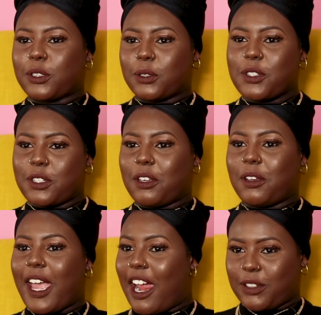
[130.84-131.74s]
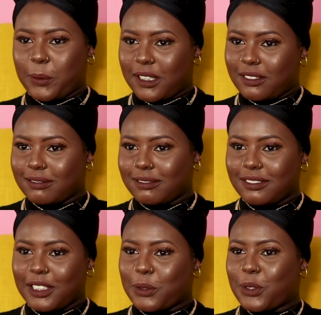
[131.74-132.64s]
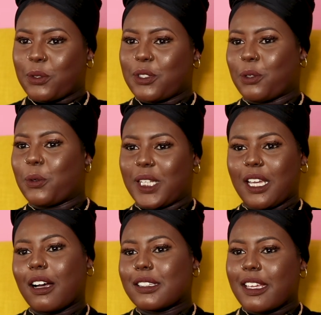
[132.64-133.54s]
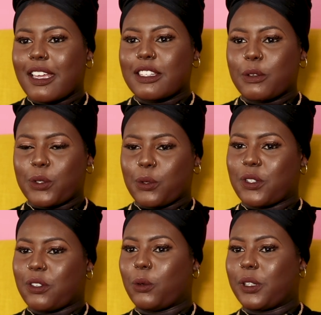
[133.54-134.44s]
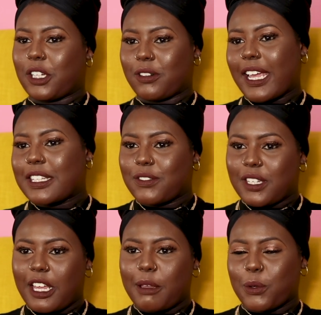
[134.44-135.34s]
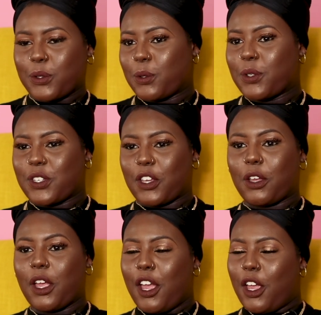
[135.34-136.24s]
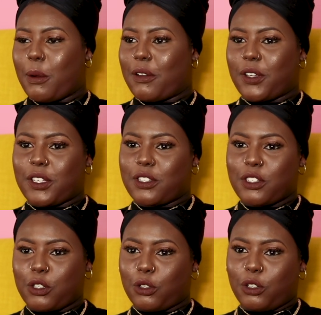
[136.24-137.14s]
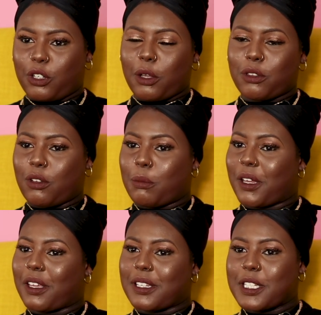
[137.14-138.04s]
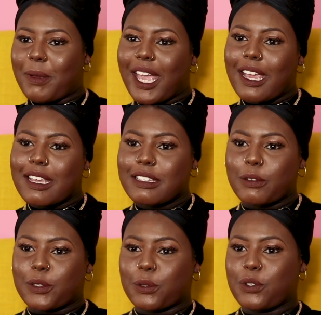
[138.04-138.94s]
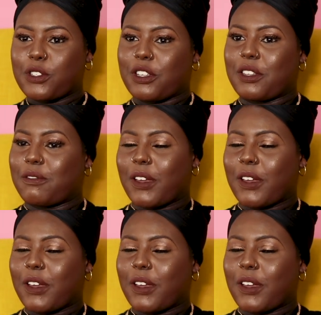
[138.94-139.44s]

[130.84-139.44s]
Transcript: talk to everyone. You'll talk to all the artists, you'll talk to all the creative team, you'll talk to whoever you're going through booking the space, you'll talk to the